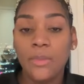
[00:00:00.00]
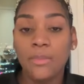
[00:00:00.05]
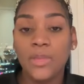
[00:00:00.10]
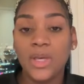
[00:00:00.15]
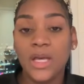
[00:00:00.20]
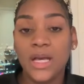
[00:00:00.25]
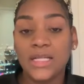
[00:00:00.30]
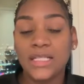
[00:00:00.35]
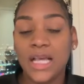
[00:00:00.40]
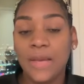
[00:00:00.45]

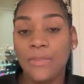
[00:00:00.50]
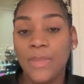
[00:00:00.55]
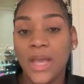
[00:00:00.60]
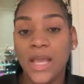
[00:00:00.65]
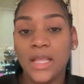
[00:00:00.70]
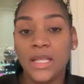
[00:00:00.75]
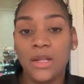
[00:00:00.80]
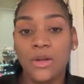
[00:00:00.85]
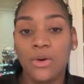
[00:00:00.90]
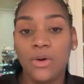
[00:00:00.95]
Because I
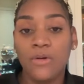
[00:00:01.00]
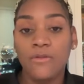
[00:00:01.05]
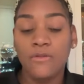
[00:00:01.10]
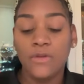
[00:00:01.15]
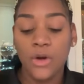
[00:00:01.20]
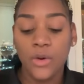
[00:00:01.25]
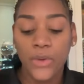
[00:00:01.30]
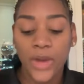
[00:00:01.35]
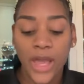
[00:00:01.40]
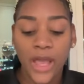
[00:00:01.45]
paid it off.
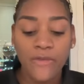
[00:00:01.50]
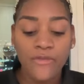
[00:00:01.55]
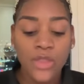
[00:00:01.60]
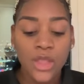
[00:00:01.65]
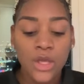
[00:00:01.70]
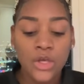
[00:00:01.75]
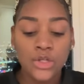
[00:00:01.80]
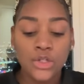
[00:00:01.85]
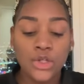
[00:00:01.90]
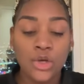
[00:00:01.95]
Okay.
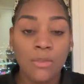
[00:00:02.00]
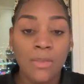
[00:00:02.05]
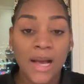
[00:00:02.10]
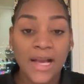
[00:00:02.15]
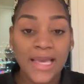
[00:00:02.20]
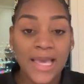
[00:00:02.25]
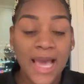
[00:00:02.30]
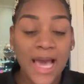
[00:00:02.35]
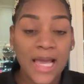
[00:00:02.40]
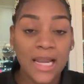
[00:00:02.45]
So
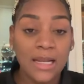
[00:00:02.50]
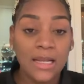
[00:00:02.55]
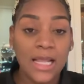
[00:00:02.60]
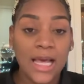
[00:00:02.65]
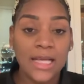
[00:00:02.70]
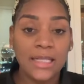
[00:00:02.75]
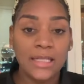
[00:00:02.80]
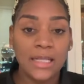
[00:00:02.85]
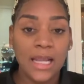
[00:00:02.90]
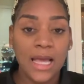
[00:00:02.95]
my
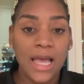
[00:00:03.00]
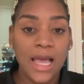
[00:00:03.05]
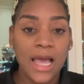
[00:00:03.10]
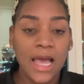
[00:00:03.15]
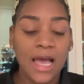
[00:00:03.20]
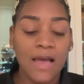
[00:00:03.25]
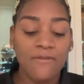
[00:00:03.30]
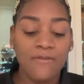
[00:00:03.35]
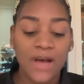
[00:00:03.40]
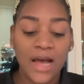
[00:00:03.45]
Cadillac that I
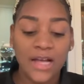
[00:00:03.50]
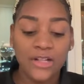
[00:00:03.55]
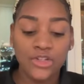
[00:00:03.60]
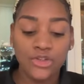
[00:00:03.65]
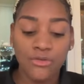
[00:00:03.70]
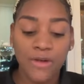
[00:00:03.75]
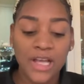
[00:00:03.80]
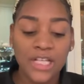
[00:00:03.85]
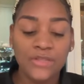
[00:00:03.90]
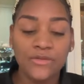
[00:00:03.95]
have, I
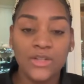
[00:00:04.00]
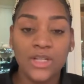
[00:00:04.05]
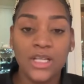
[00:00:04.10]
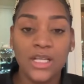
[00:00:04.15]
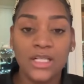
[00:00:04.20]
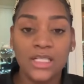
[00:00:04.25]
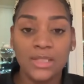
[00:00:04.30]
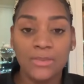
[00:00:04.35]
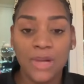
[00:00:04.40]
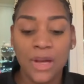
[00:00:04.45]
transferred it
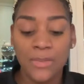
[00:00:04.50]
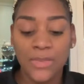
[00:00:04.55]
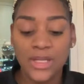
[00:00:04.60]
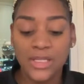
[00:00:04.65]
into my